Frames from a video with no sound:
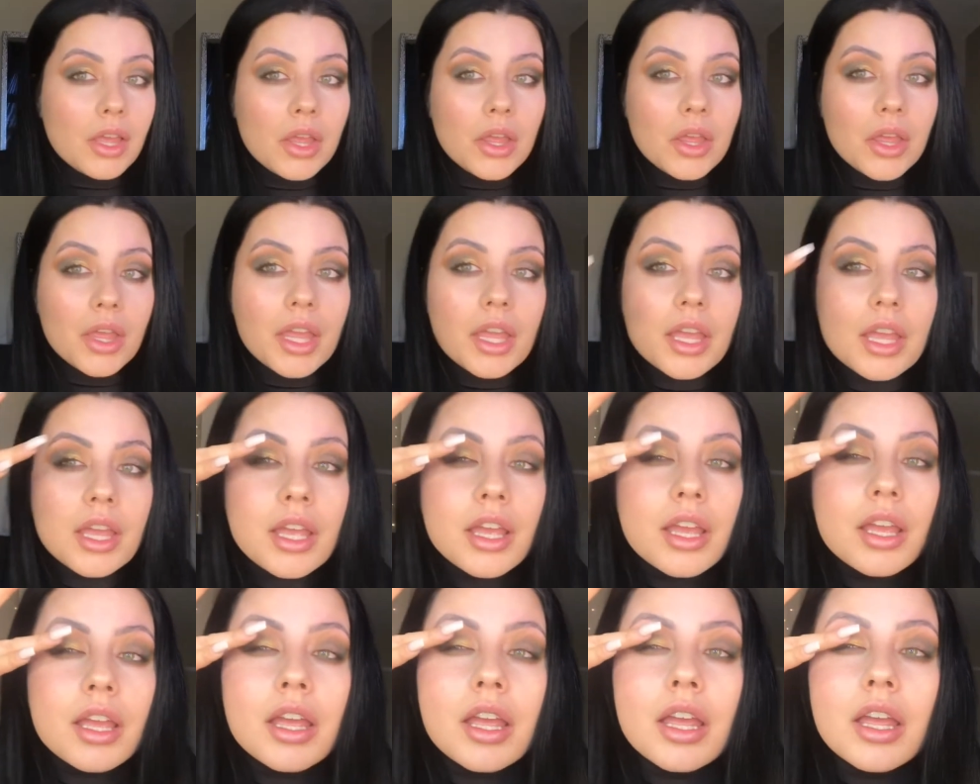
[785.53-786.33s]
Okay.
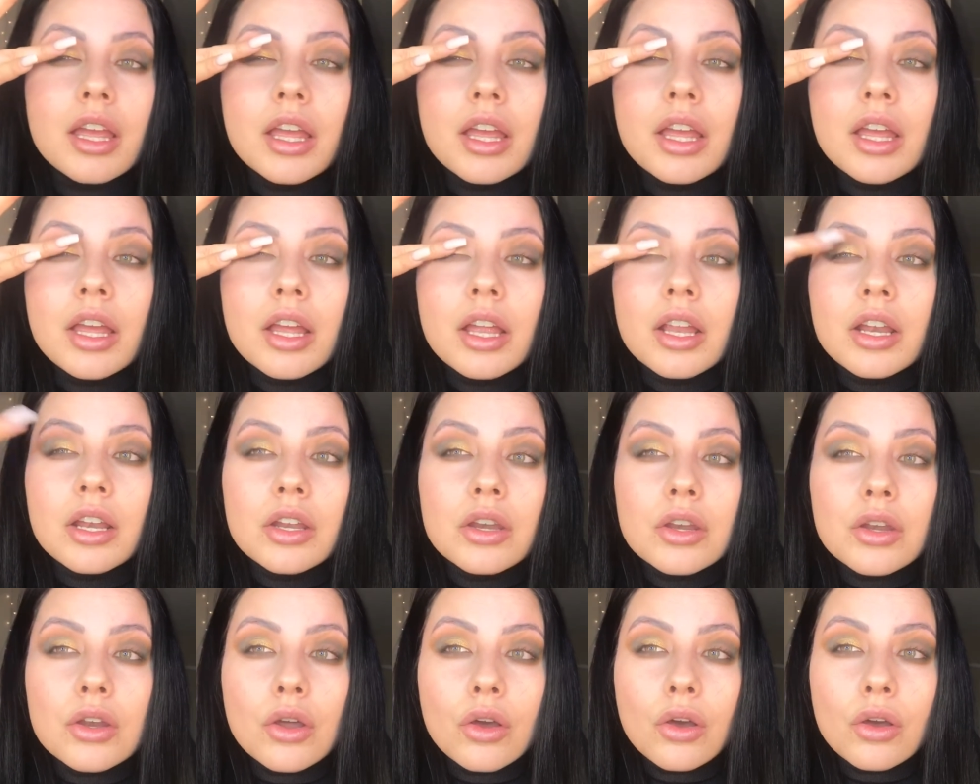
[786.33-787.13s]

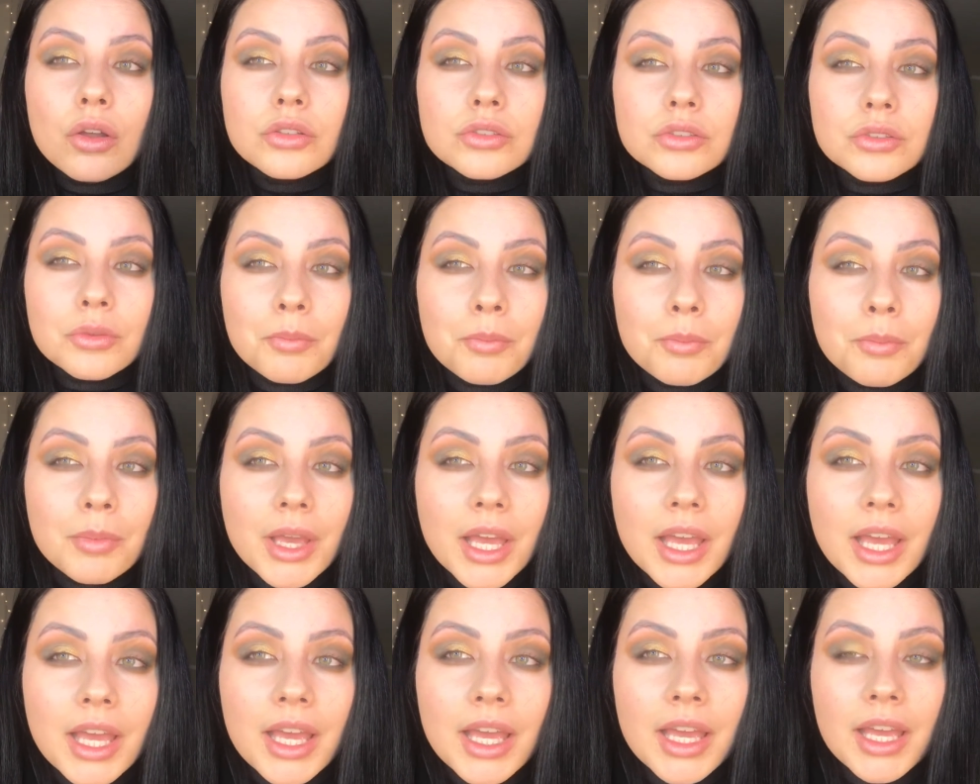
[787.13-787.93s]
Not
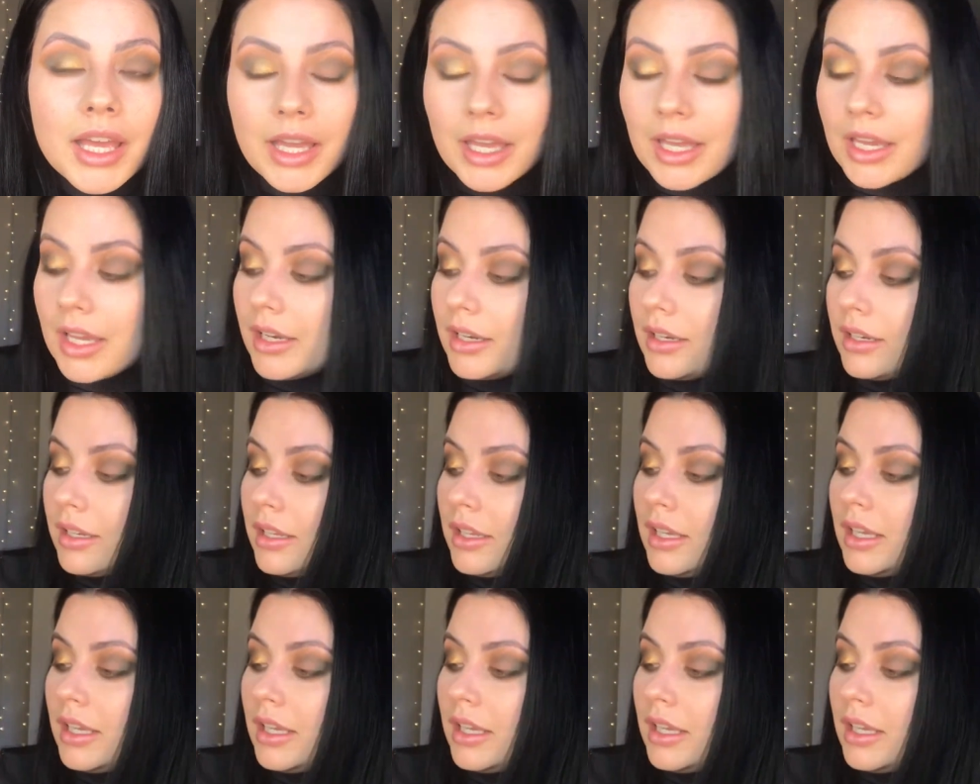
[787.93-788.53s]
bad.